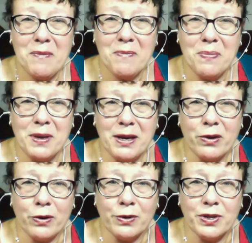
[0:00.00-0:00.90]

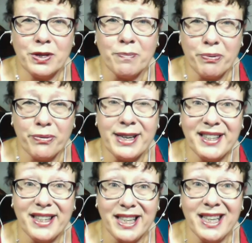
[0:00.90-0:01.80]
because the
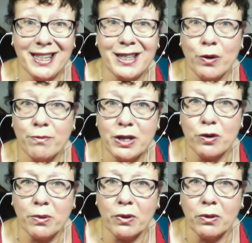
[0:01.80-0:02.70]
present is so
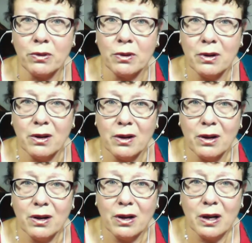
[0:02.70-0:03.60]
miserable.
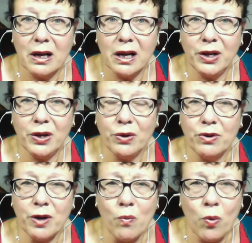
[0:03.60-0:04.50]
You
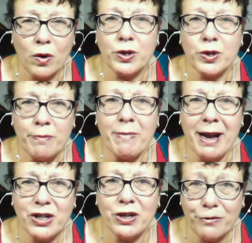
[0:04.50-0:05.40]
don't want to
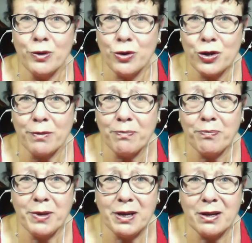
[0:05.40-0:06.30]
imagine a future
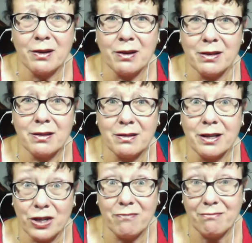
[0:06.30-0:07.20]
because the
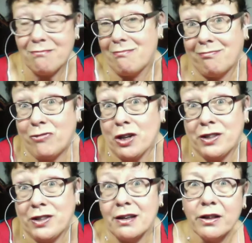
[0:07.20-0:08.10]

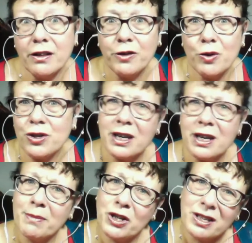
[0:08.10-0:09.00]
chances are the future is going to
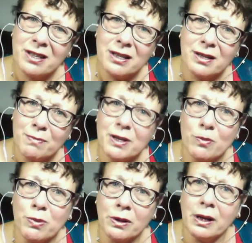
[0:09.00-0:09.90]
be just as
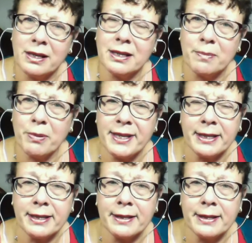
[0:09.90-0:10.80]
miserable as the present.